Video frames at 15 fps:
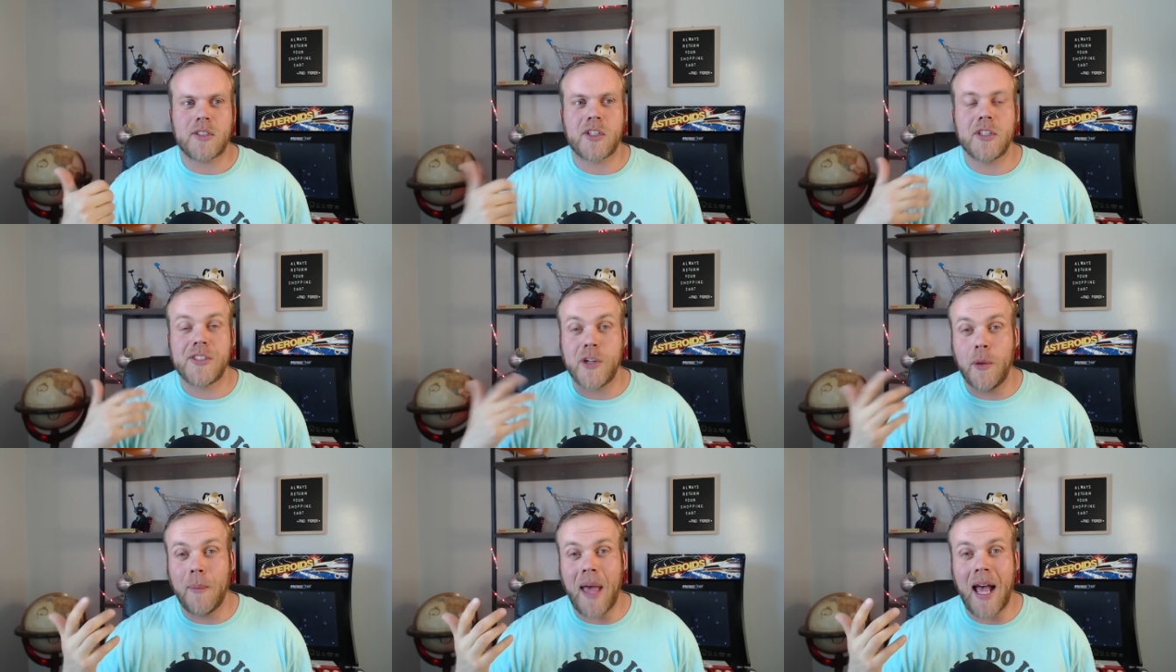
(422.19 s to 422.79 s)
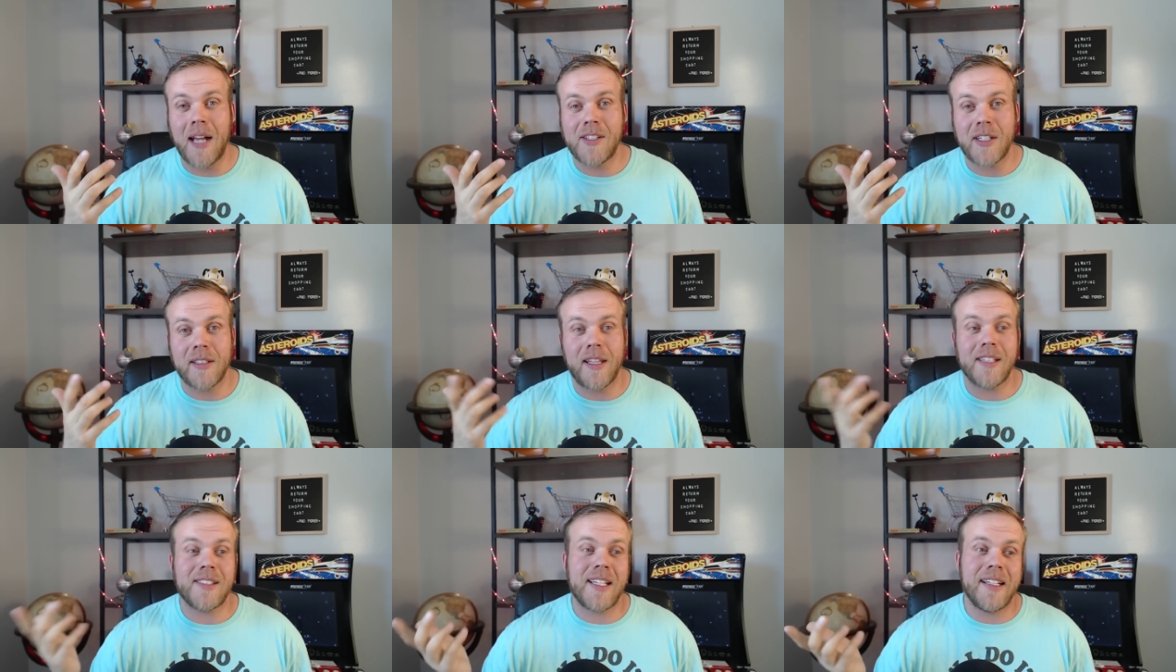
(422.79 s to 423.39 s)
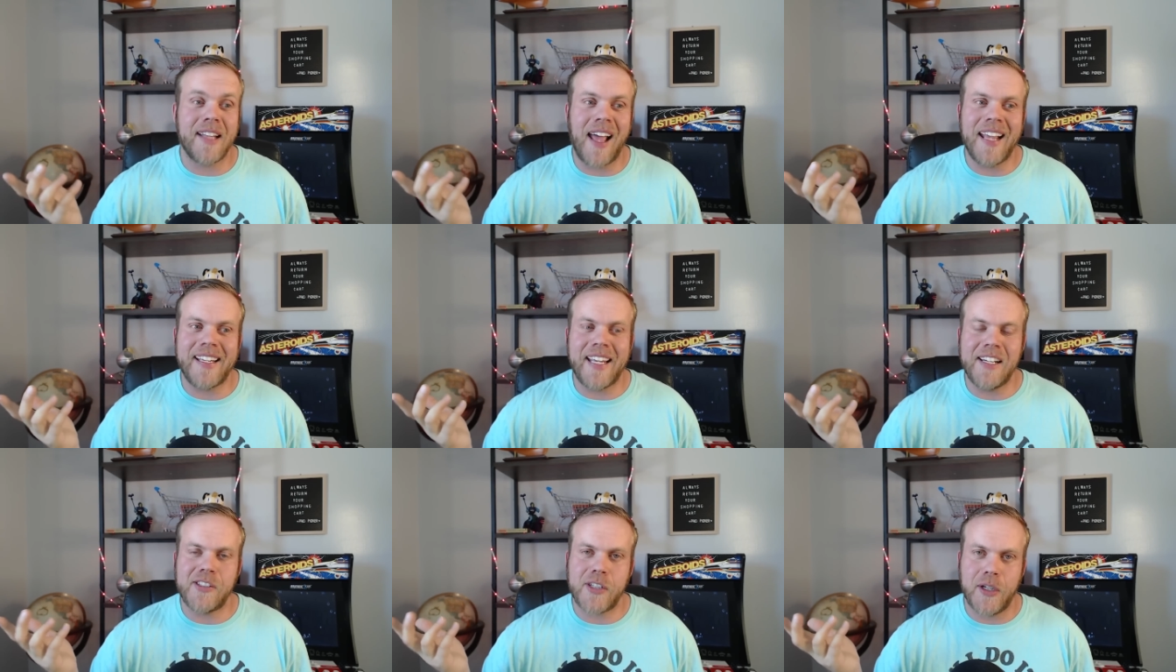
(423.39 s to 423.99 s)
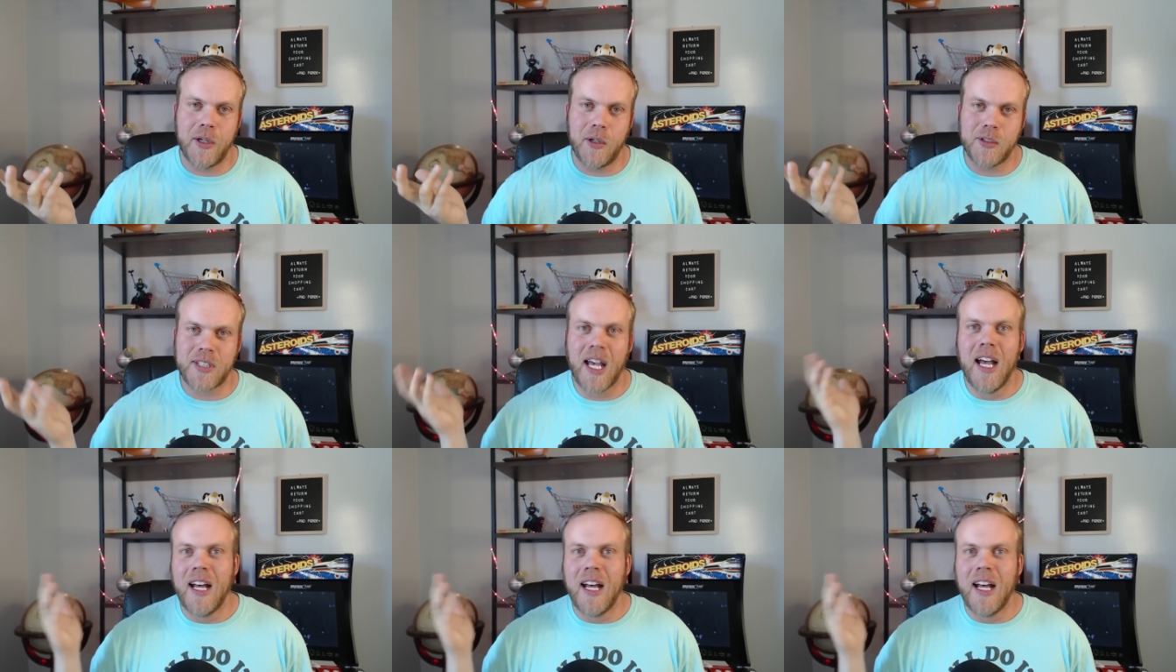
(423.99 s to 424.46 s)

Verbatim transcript: Because you imagine listing Nike shoes,